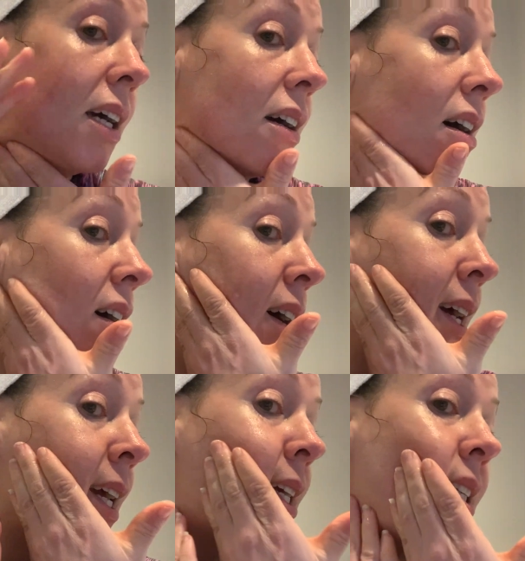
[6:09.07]

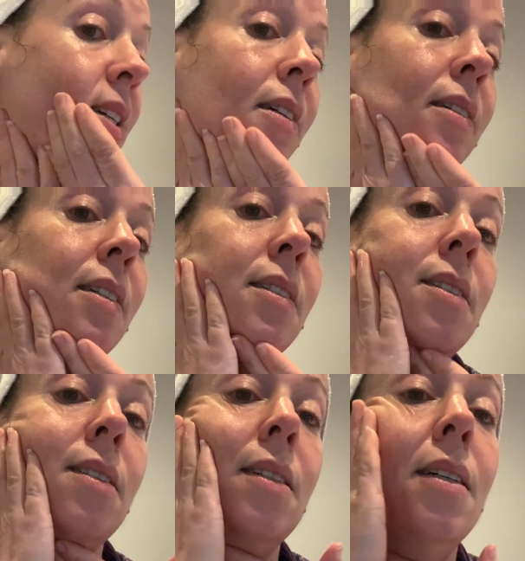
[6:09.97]
guide
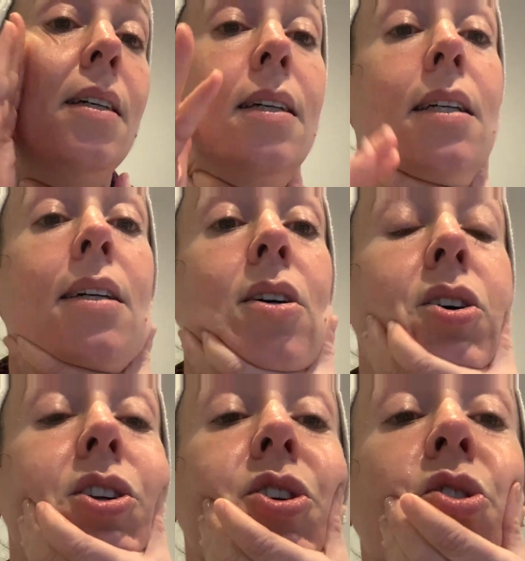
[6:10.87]

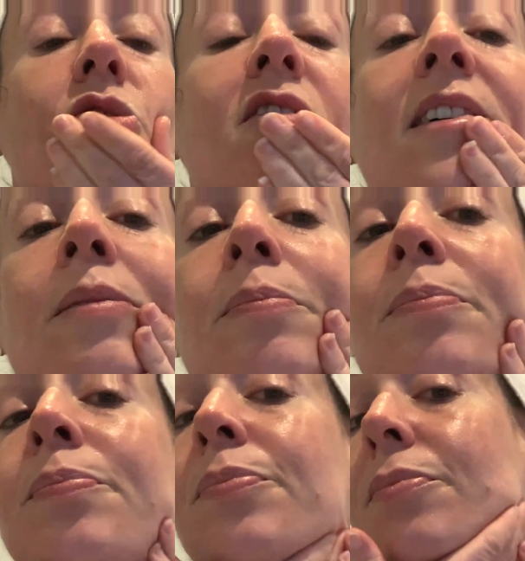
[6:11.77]
on your
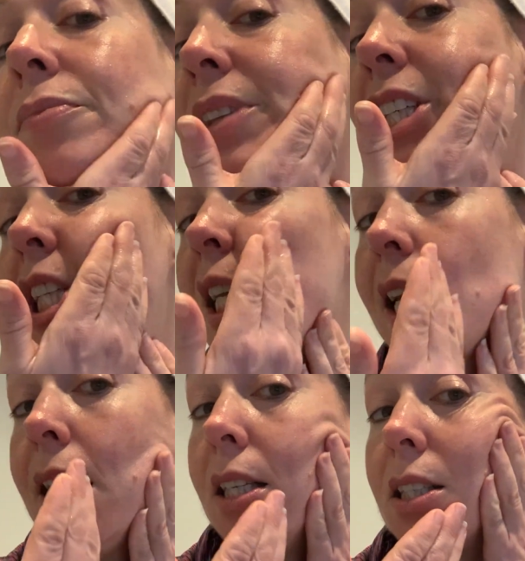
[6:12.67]

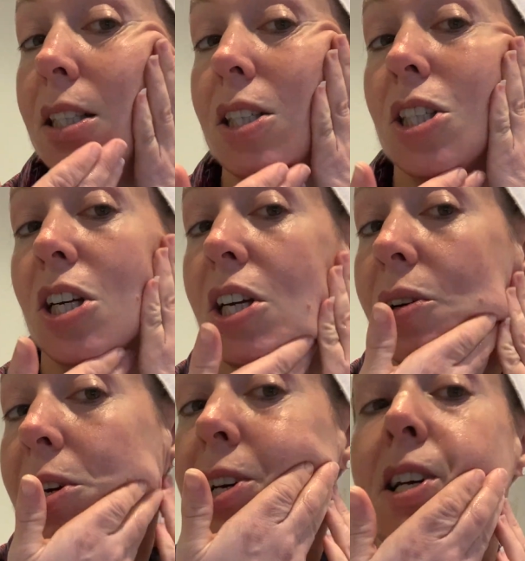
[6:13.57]
sheet just to show
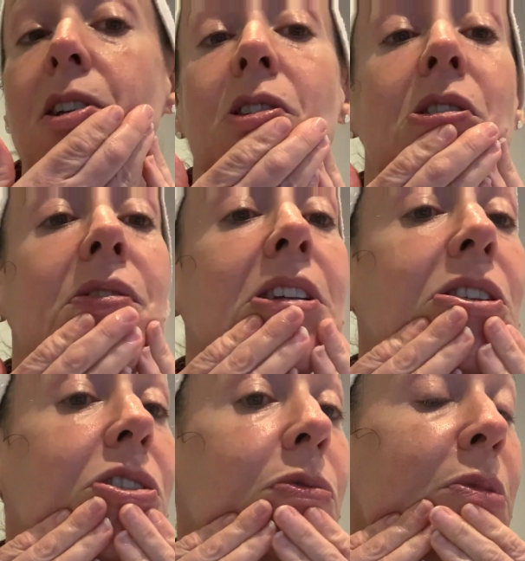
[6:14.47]
sort of the
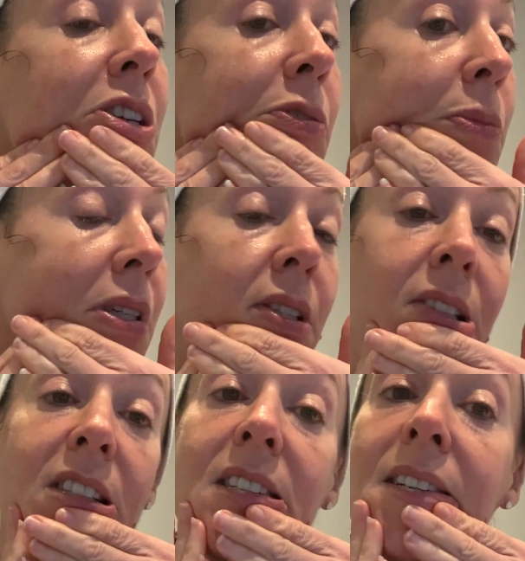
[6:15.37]
sort of
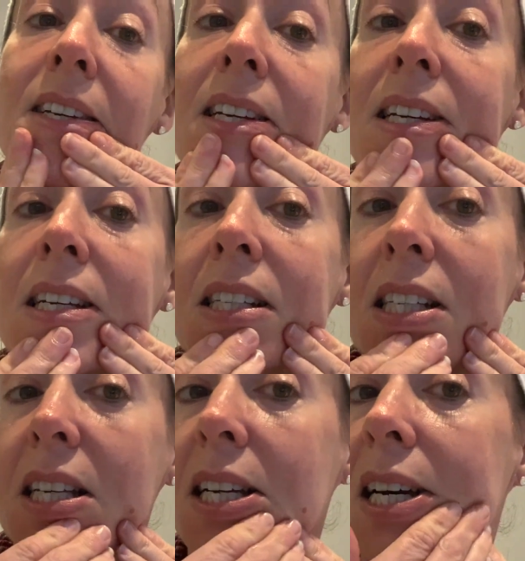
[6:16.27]
movements.
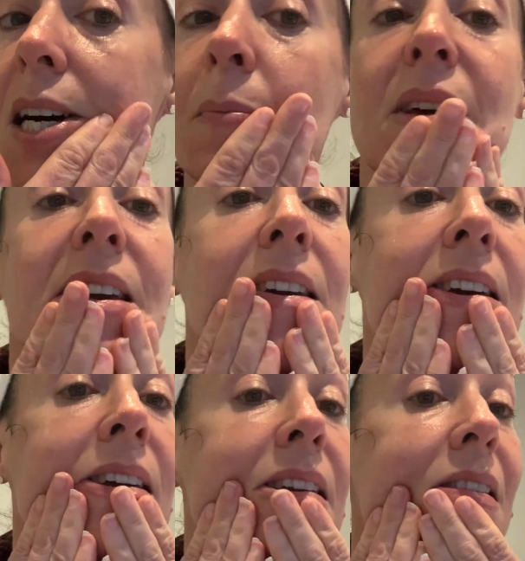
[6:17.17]
So you can come
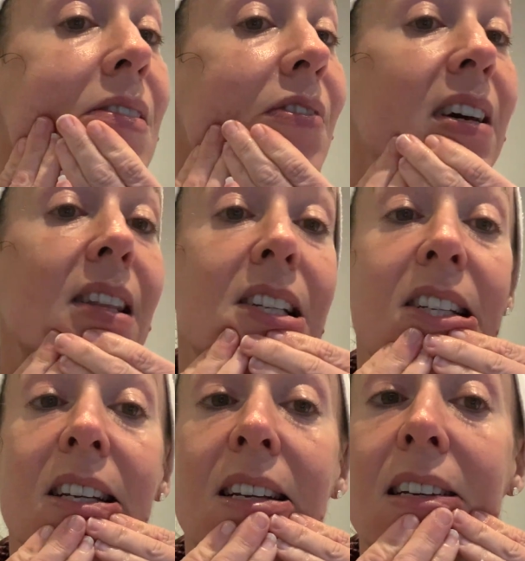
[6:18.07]
in and around the
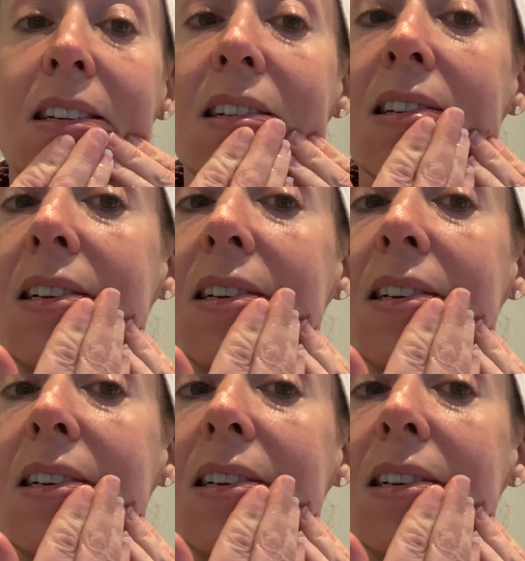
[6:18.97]
chin